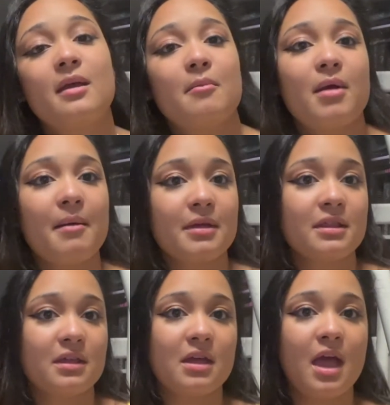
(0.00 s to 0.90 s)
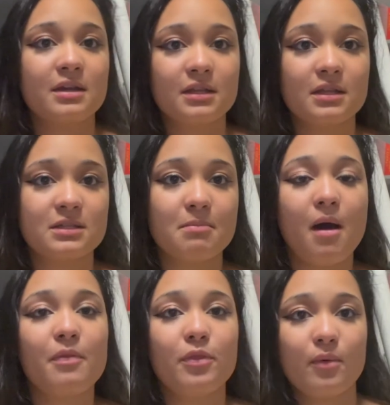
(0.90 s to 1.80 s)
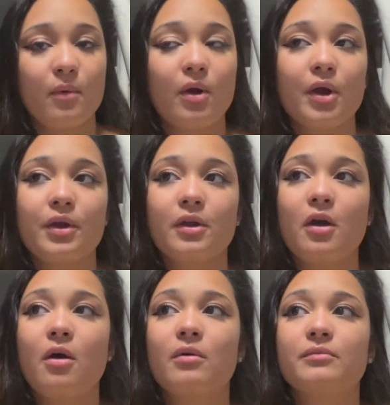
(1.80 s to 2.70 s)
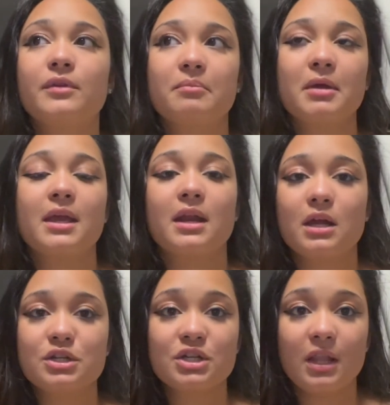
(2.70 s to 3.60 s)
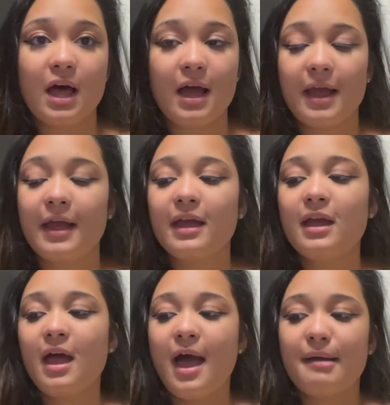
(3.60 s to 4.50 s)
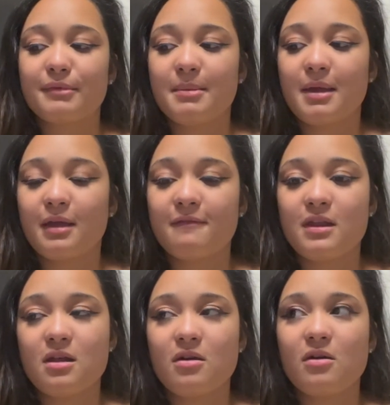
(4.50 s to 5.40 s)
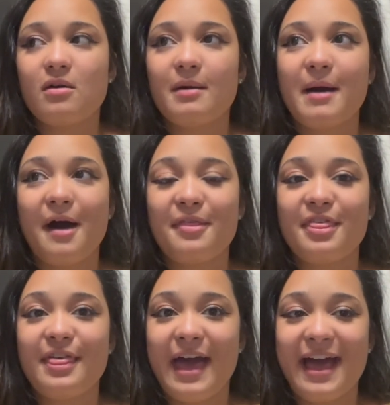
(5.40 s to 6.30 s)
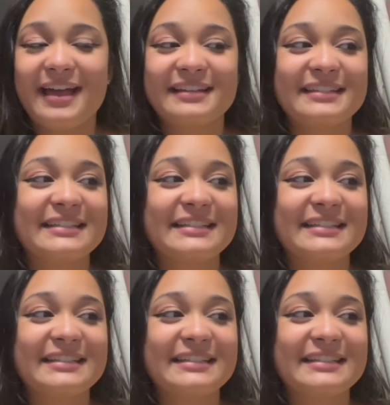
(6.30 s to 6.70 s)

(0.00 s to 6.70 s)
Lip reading: probably the end of this month or, you know, the beginning of July. I'm gonna make a video about that.